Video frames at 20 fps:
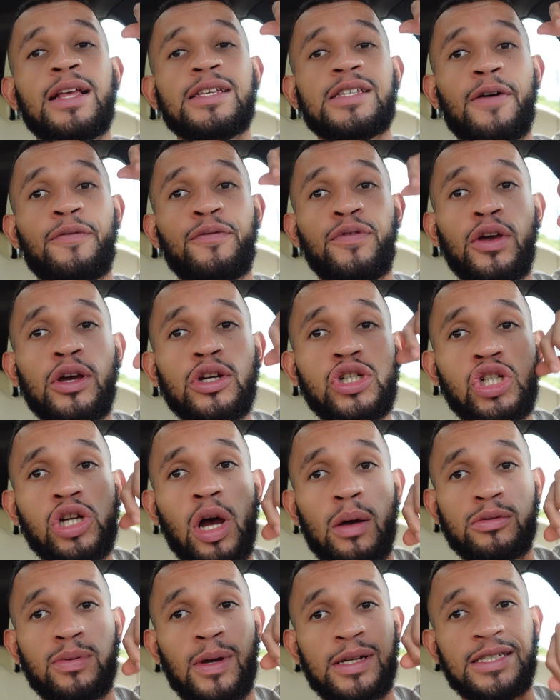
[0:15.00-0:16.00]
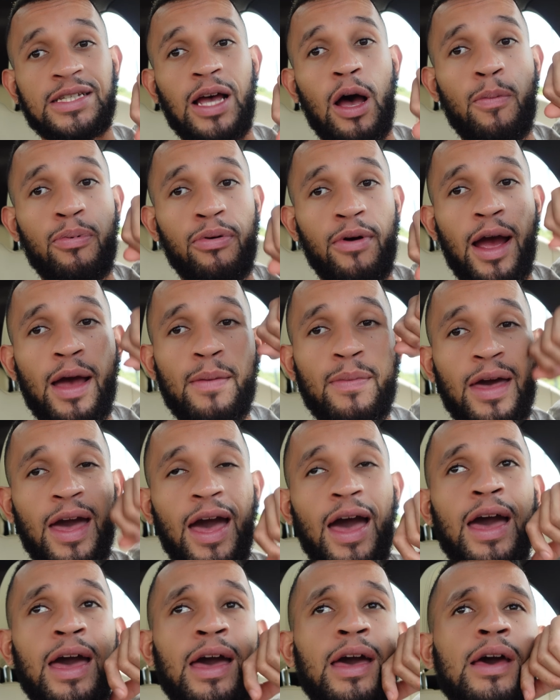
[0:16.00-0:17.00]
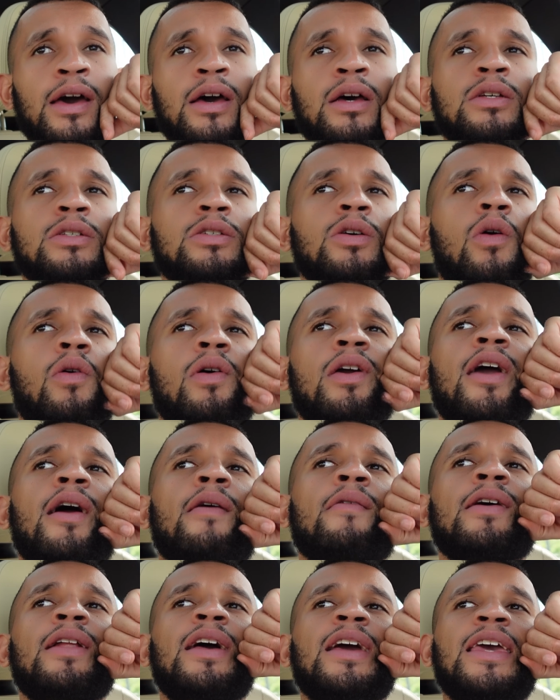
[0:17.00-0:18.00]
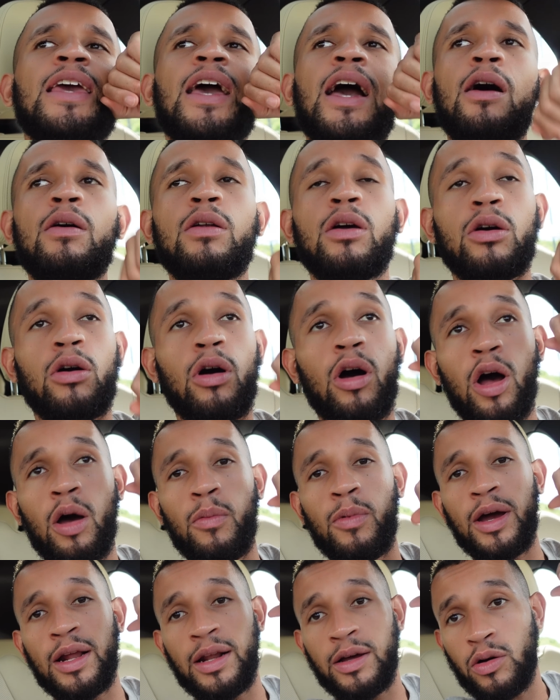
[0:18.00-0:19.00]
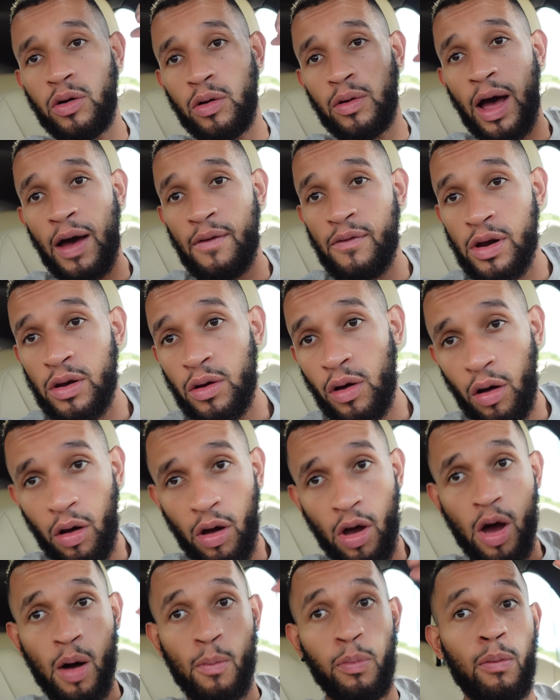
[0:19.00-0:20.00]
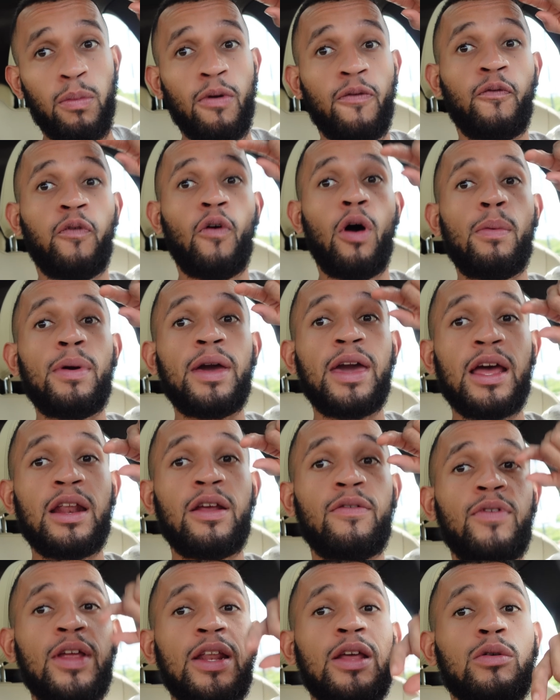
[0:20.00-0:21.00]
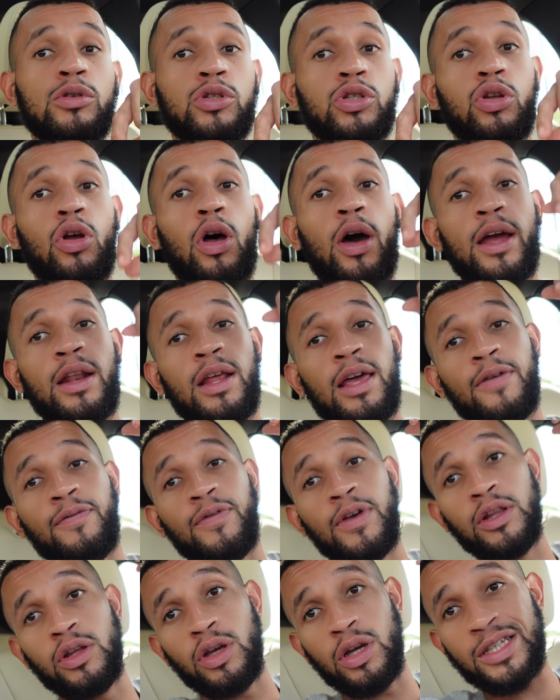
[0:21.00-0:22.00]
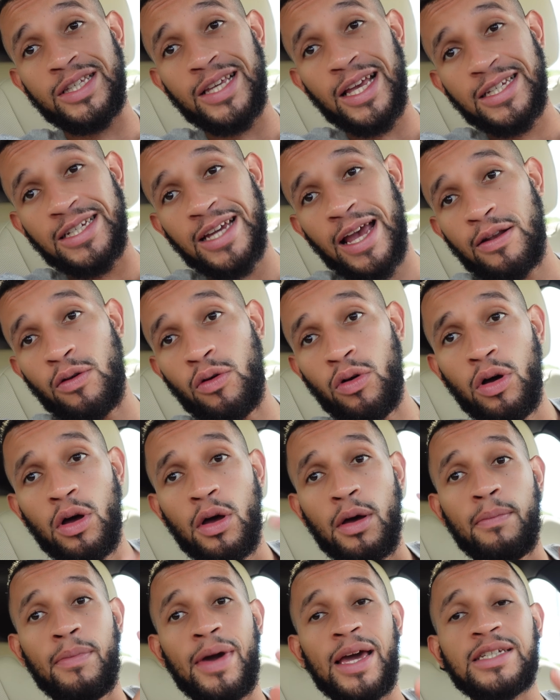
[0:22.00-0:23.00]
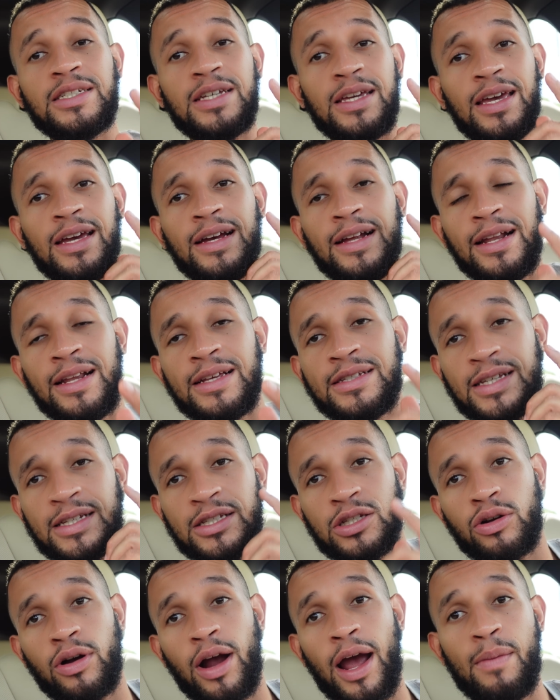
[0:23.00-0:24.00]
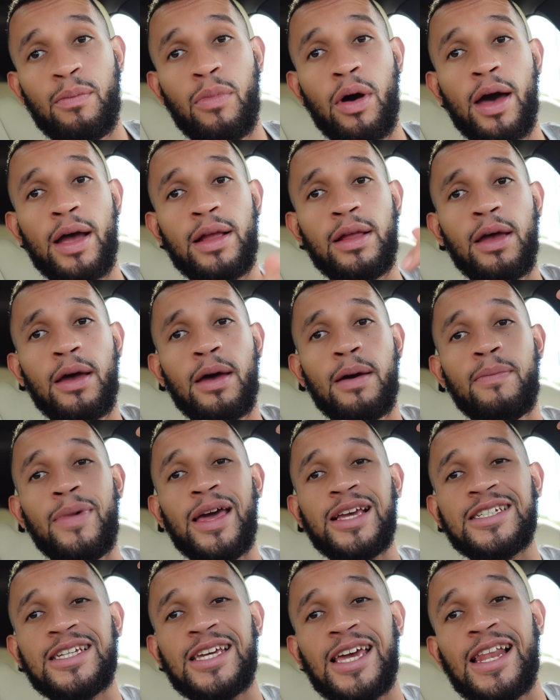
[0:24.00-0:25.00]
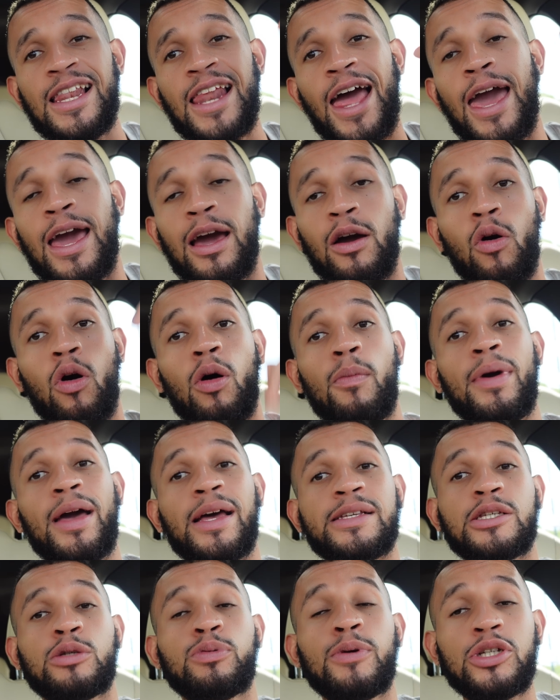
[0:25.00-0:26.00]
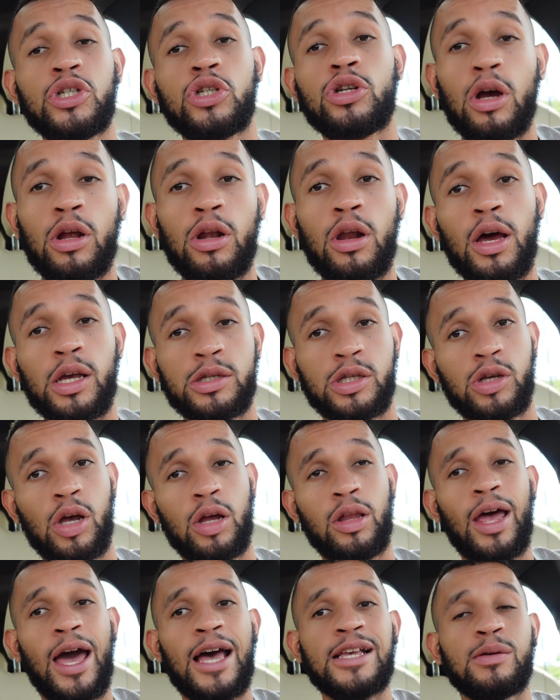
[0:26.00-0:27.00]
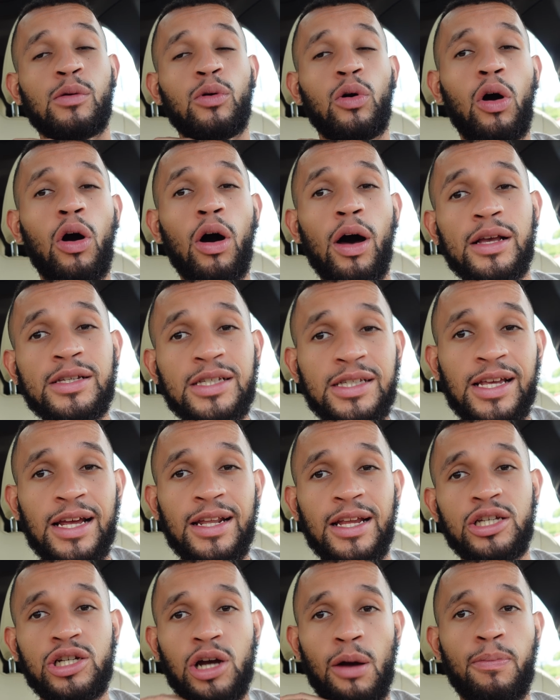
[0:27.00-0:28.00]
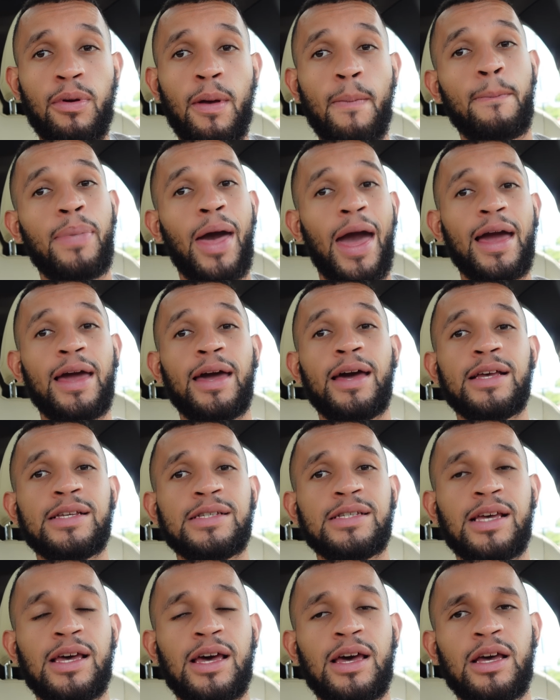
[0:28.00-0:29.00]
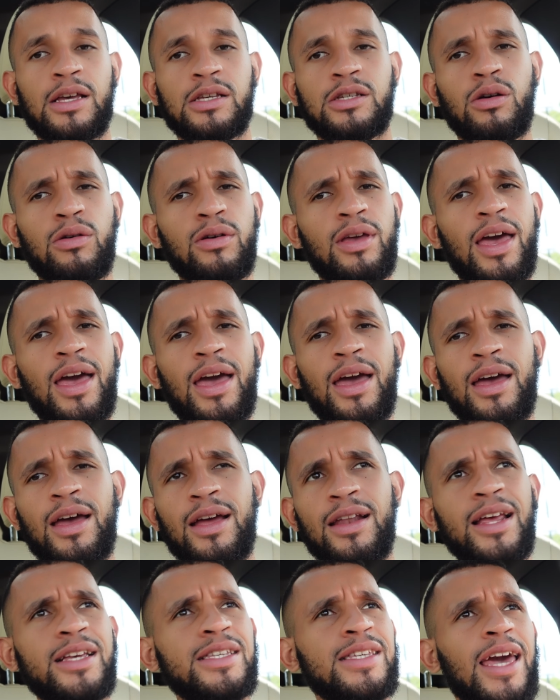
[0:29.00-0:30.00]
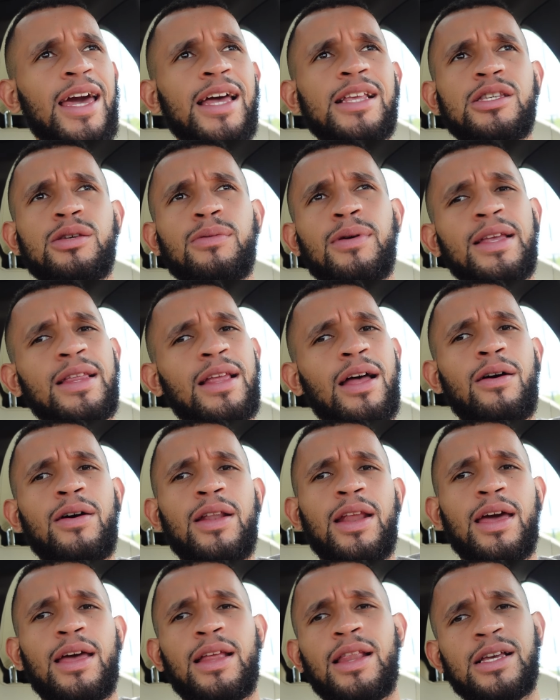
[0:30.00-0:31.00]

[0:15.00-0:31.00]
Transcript: There's a few shops that sell prime here. So yeah, we're gonna get out the car, we're gonna go have a look. But before we get the video started, if you're new to the channel, make sure you click the subscribe button. Make sure you like, comment, and switch your alerts on as I'm constantly dropping bangers. So yeah, let's get into it now, it.